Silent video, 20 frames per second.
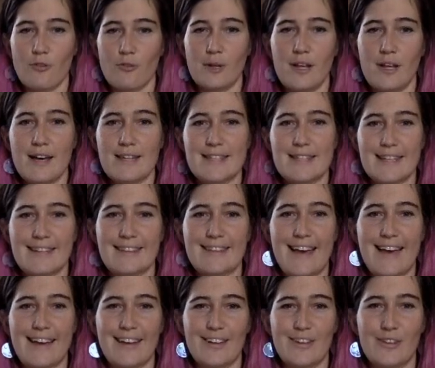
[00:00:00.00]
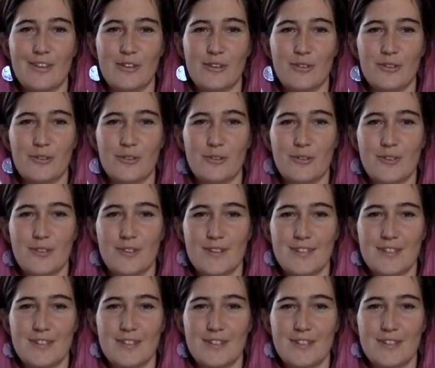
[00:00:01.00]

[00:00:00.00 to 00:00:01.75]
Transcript: realizing that you